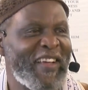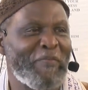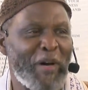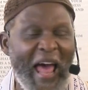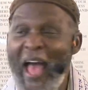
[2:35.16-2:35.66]

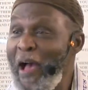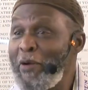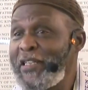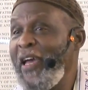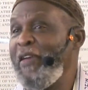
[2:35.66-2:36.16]
But I'm
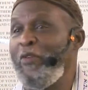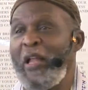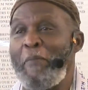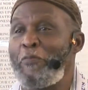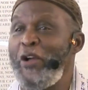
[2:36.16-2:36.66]
going to tell you, when
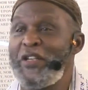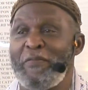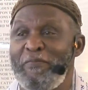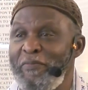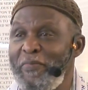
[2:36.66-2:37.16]
I'm
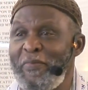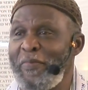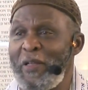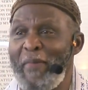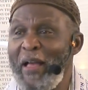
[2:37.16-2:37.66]
preaching,
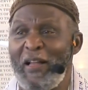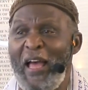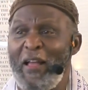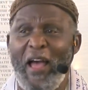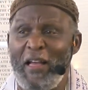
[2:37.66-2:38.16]
Brother Michael,
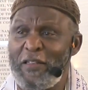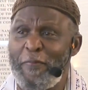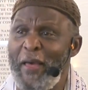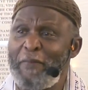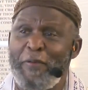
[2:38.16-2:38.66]
I
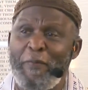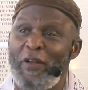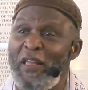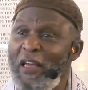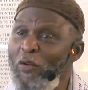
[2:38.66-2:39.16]
expect people
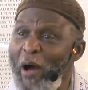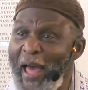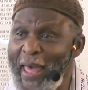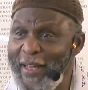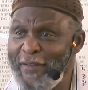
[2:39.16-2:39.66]
to get
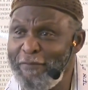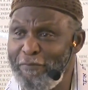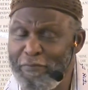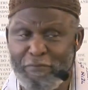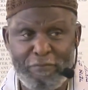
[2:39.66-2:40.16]
quiet.
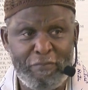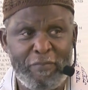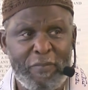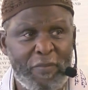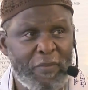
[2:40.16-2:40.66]

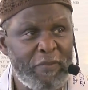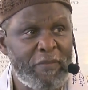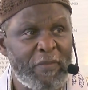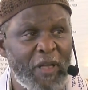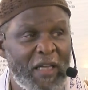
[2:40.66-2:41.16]

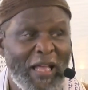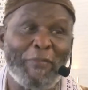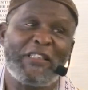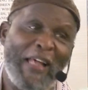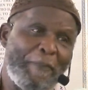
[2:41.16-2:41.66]
Because I'm going
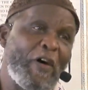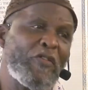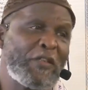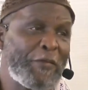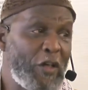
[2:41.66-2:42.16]
to step on
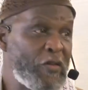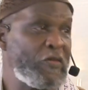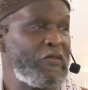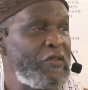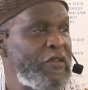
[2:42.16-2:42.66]
some
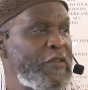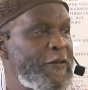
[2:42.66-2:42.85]
toes.